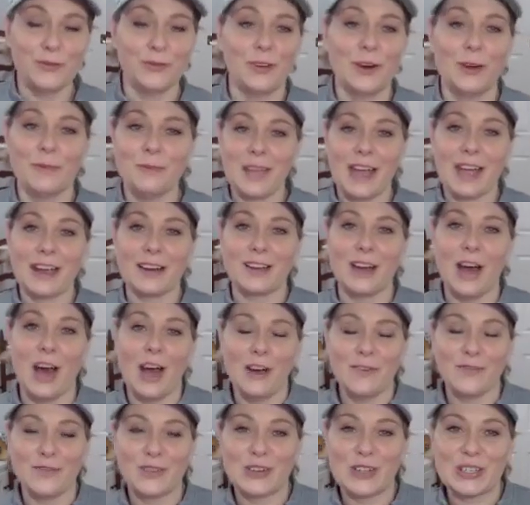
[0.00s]
from that
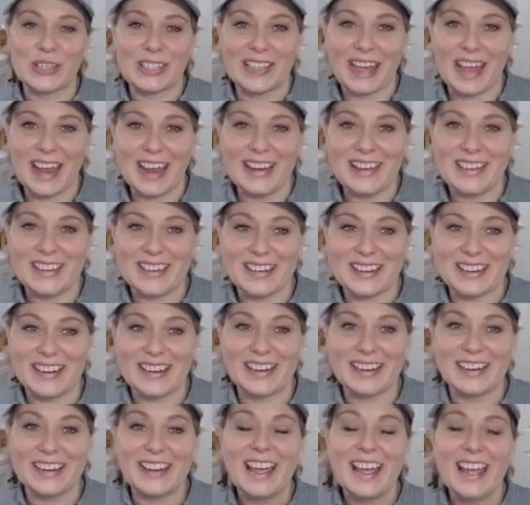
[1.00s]

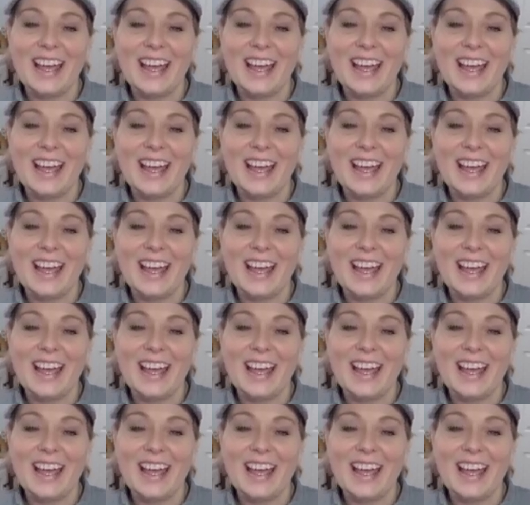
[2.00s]
conversation?